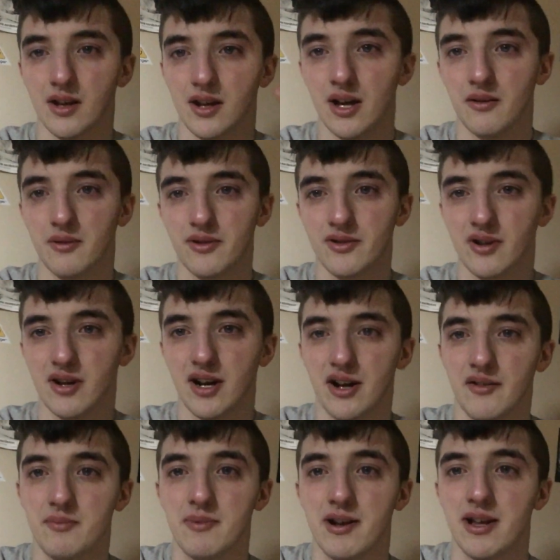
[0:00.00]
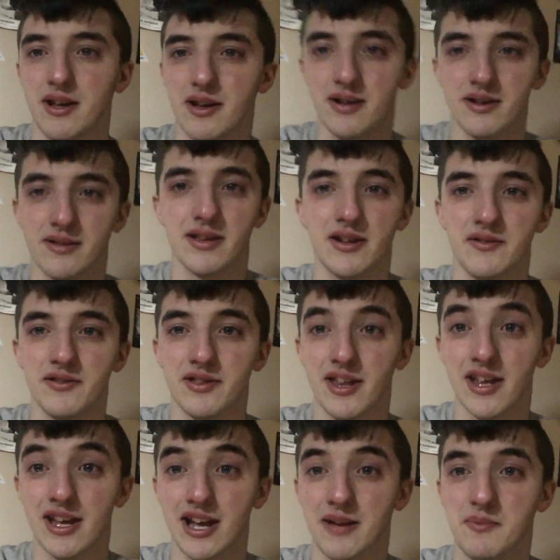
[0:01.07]
Hey, what's going on, everybody? I didn't
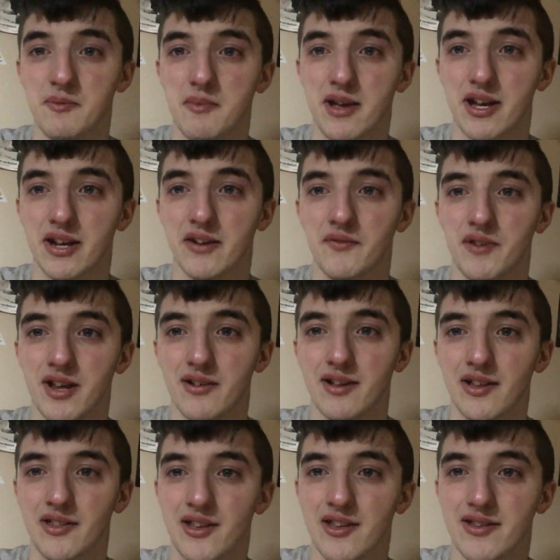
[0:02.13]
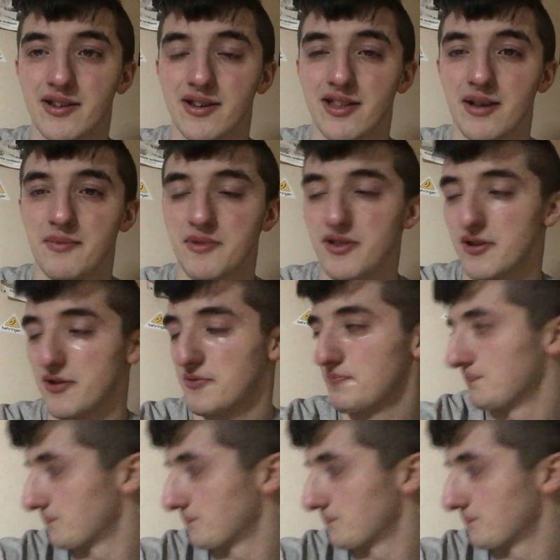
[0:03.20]
think I'd be making a video like this anytime soon.